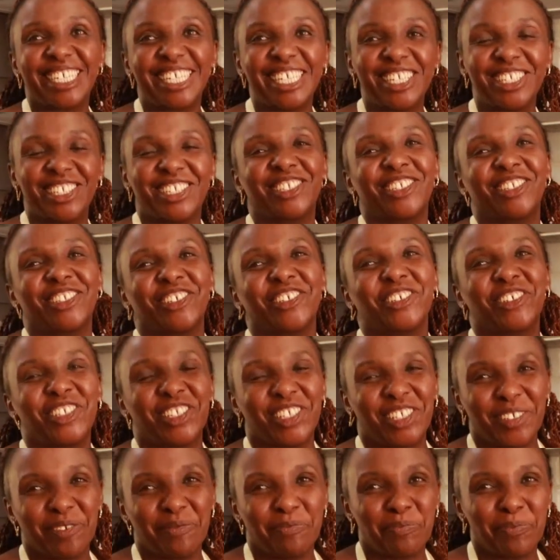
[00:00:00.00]
is so
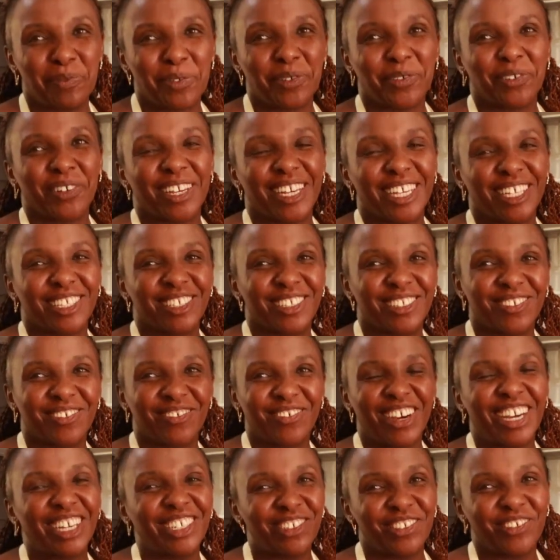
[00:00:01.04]
simple as
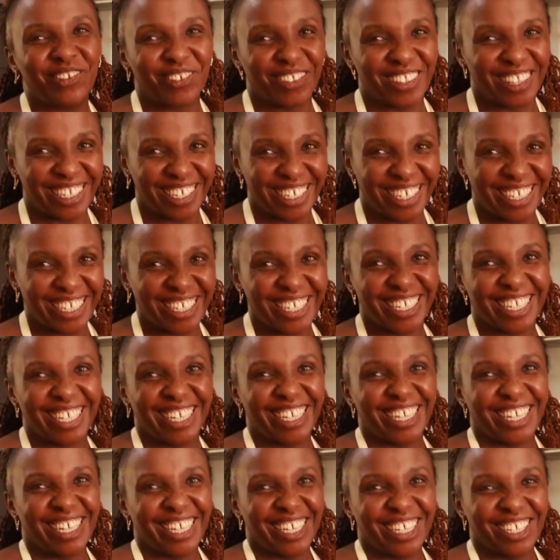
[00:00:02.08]
1, 2,
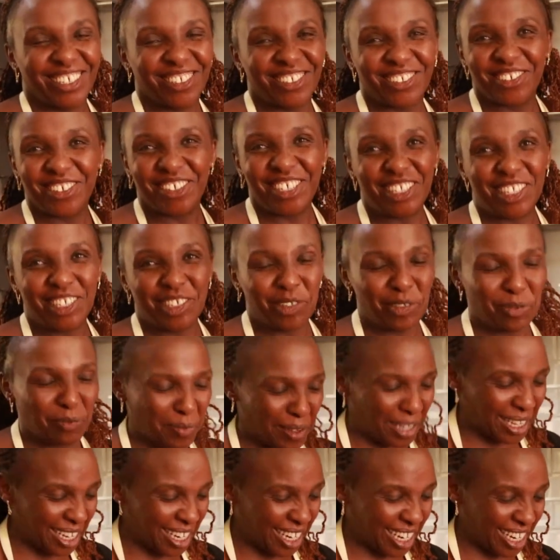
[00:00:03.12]
3, so easy to
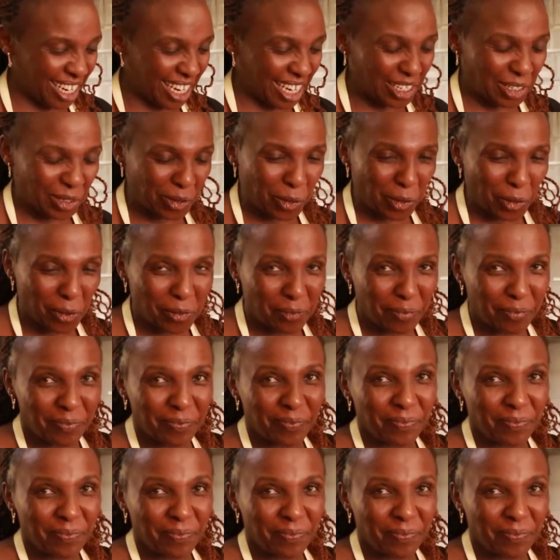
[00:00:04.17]
make at home.